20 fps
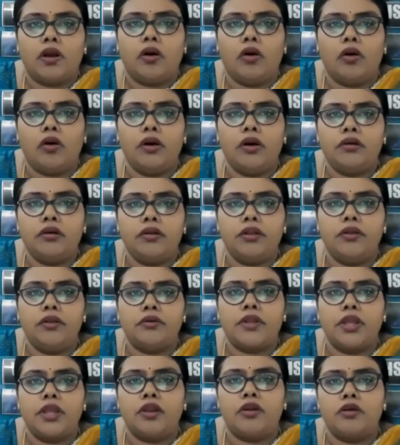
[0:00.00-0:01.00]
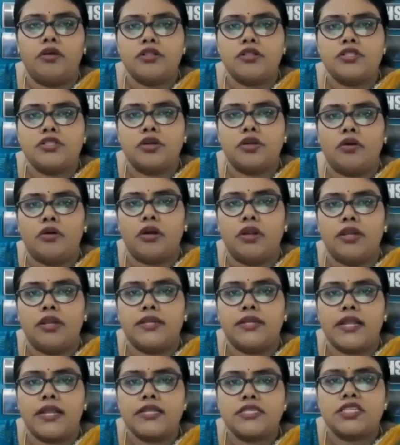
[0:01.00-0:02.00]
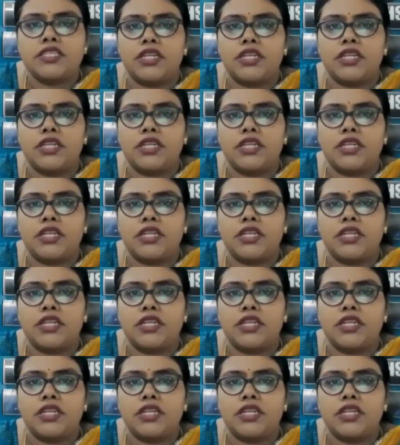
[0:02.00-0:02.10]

or you can also call it as